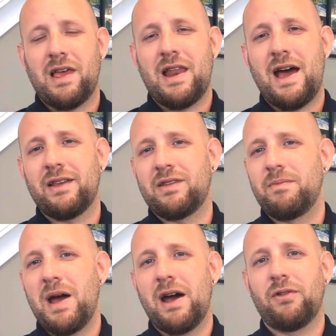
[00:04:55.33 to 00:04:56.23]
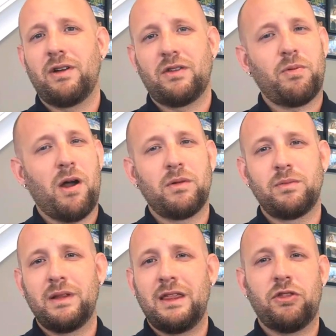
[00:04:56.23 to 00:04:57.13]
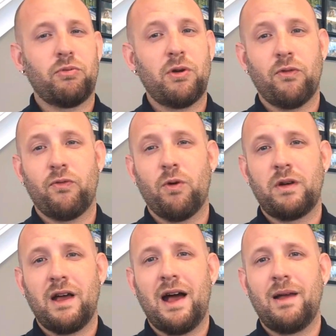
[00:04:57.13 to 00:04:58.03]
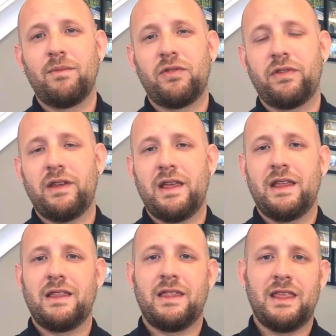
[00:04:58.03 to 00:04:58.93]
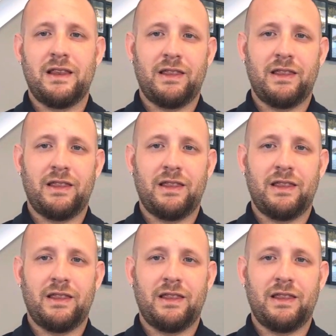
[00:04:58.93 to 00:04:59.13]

lead acid batteries probably 3 or 4 times in